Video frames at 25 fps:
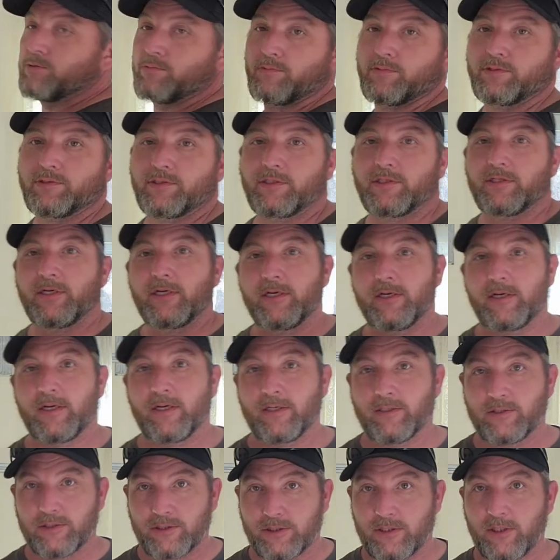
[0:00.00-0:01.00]
ones that didn't
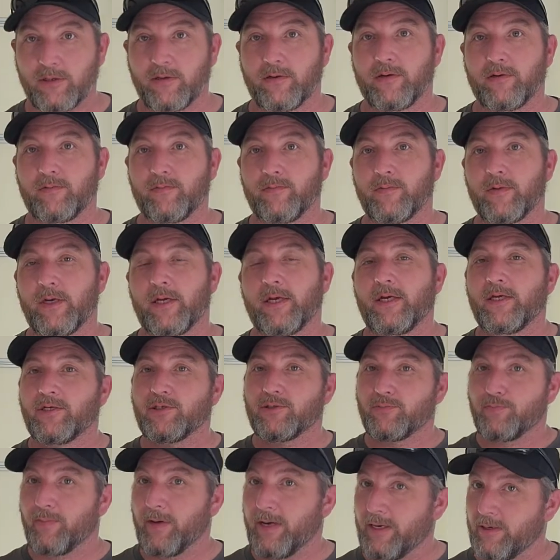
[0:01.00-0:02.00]
hit a stud.
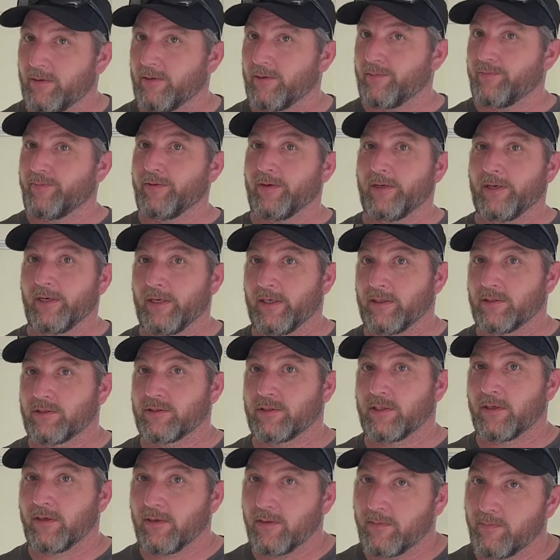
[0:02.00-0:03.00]
It's better if you can hit a
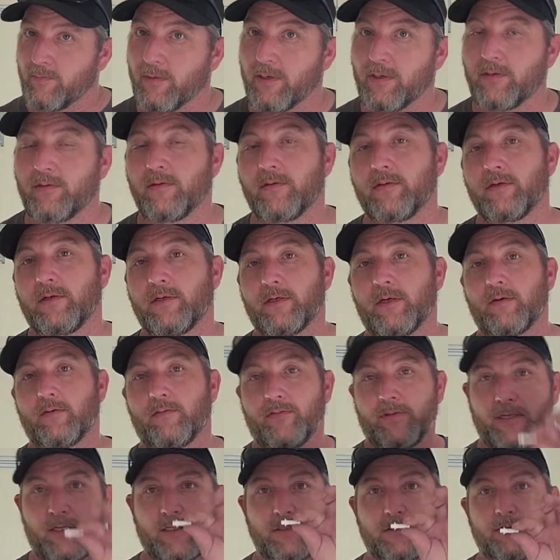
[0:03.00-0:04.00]
stud, but you know,
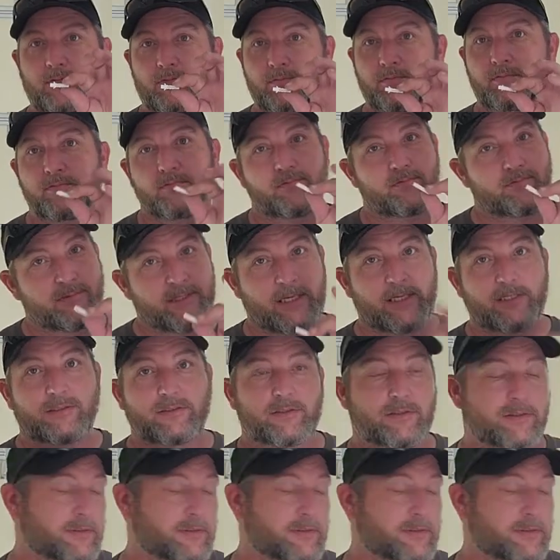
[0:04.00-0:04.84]
these are decent.